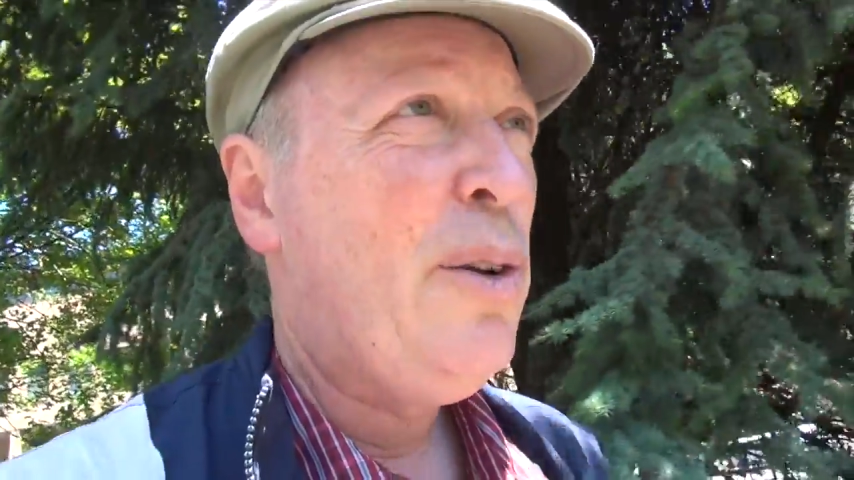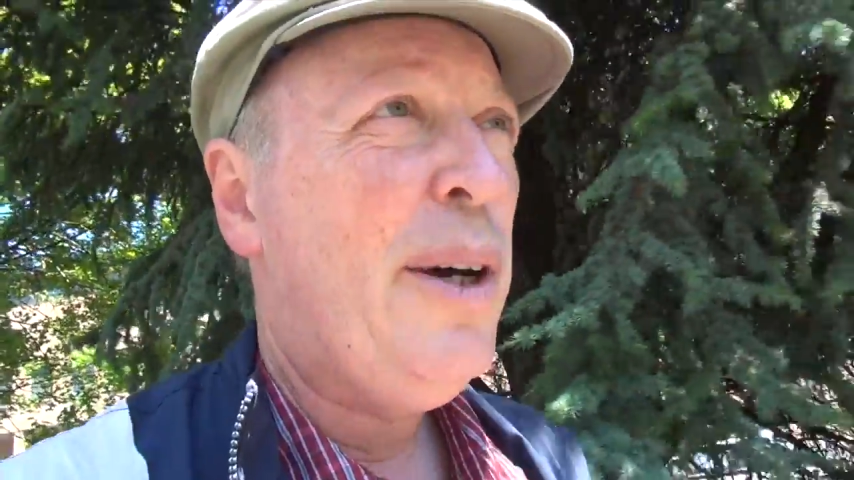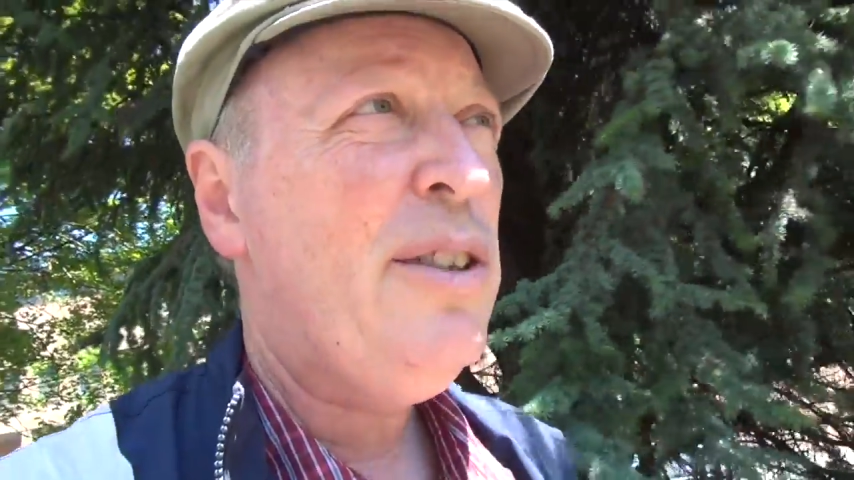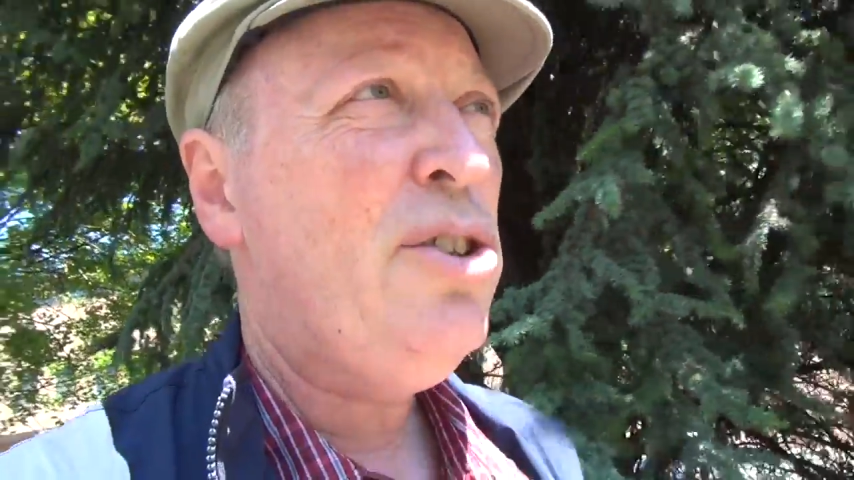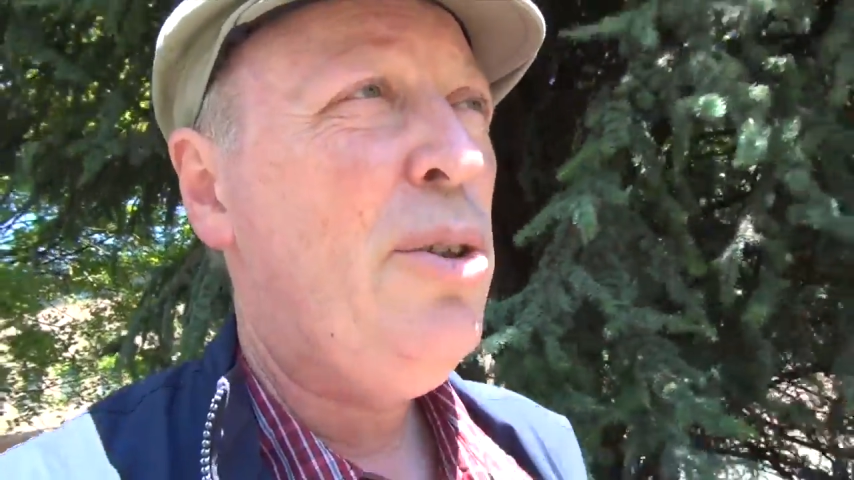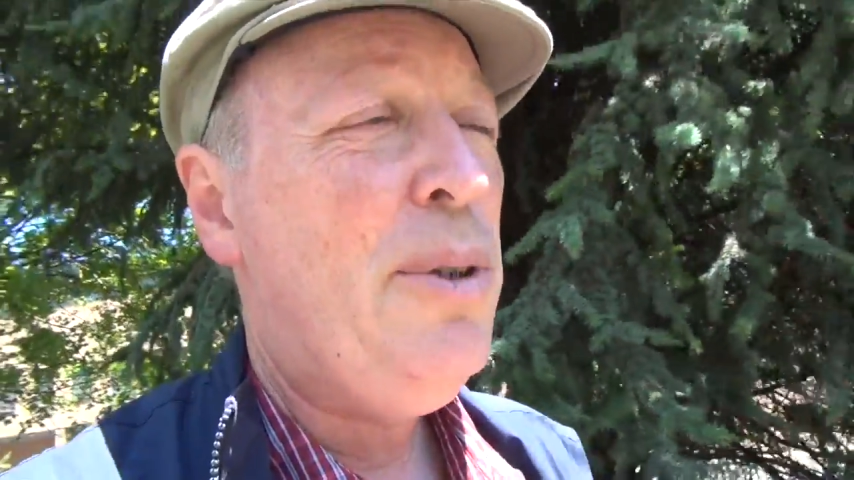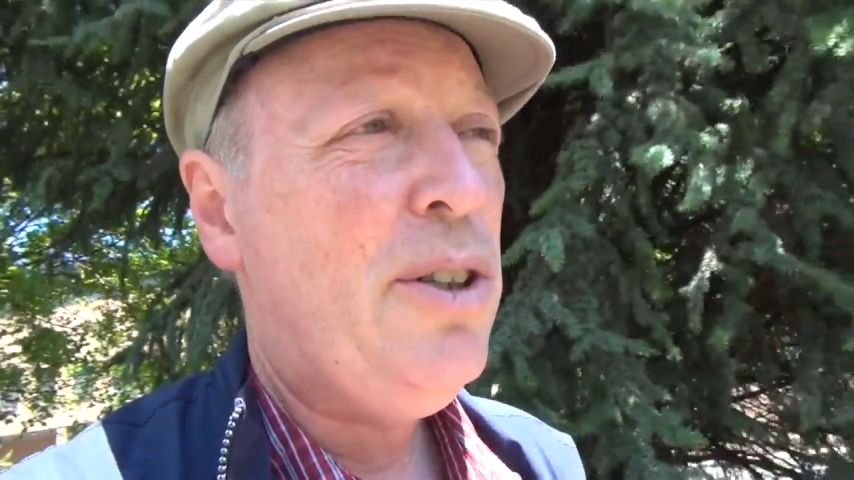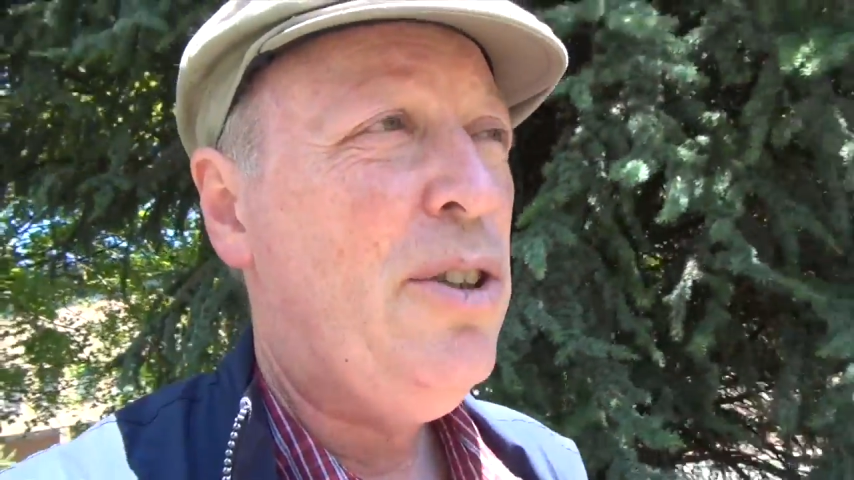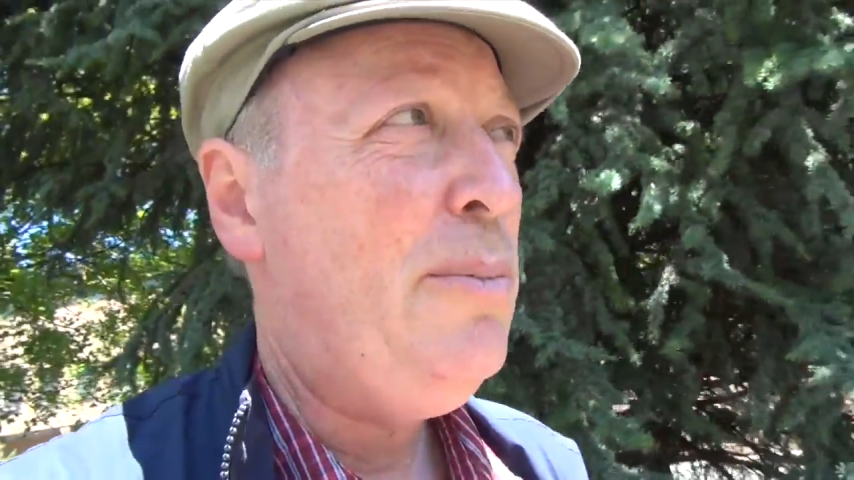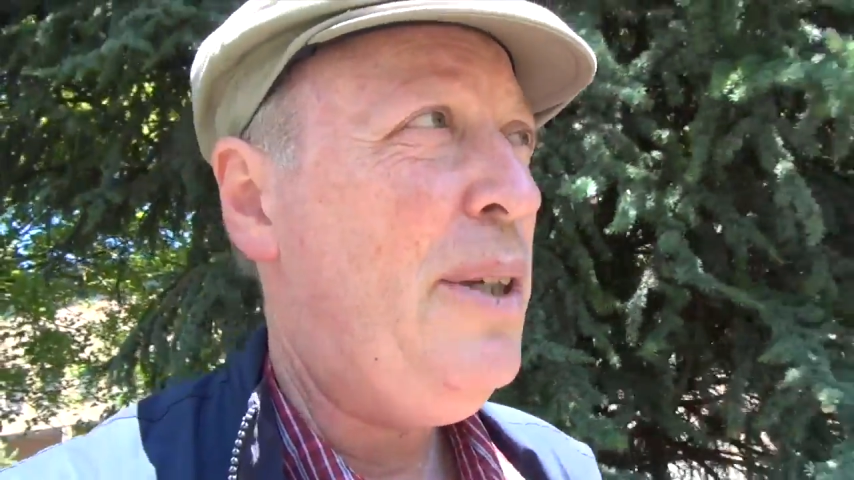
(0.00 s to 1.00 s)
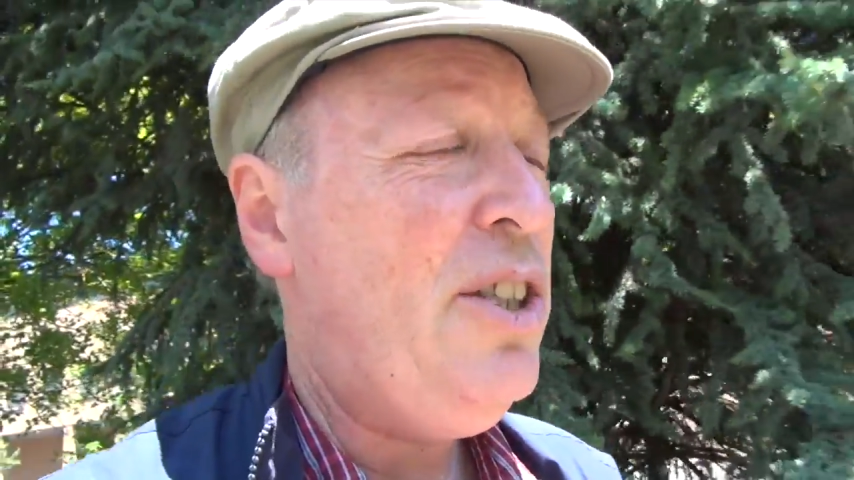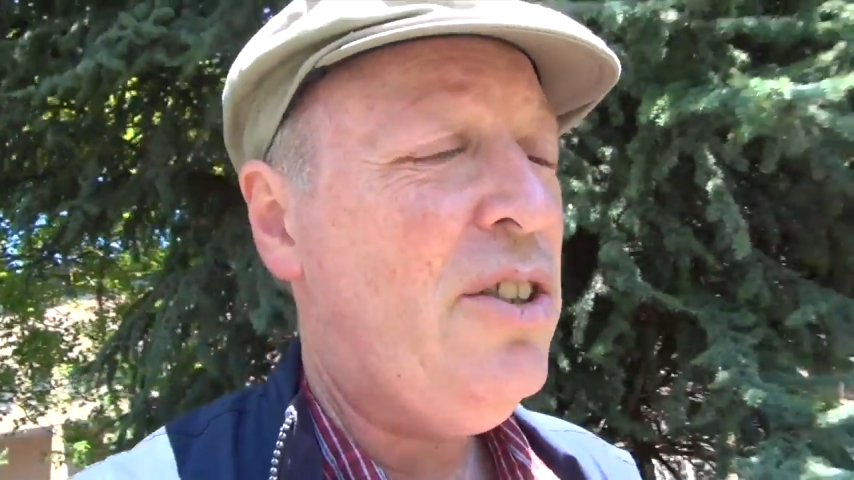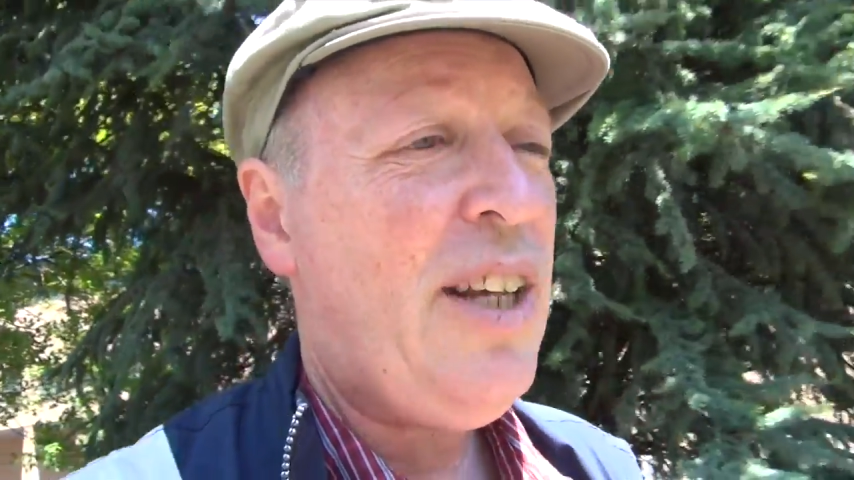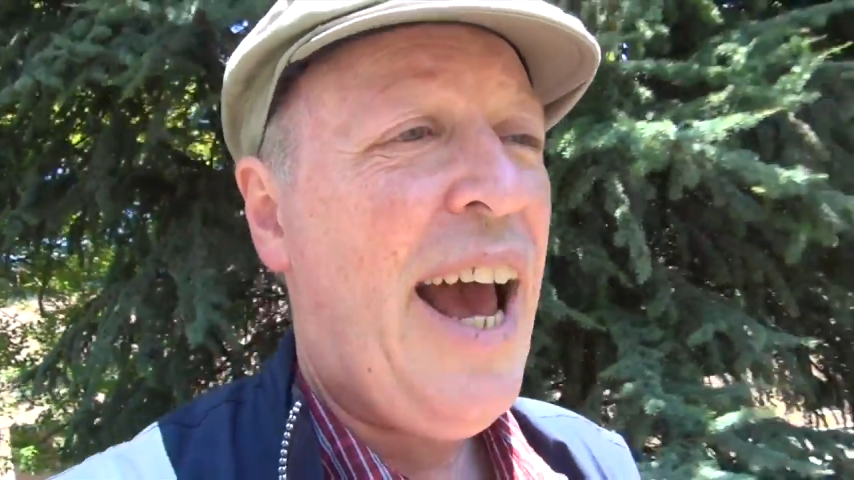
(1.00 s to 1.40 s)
Quersumme could be just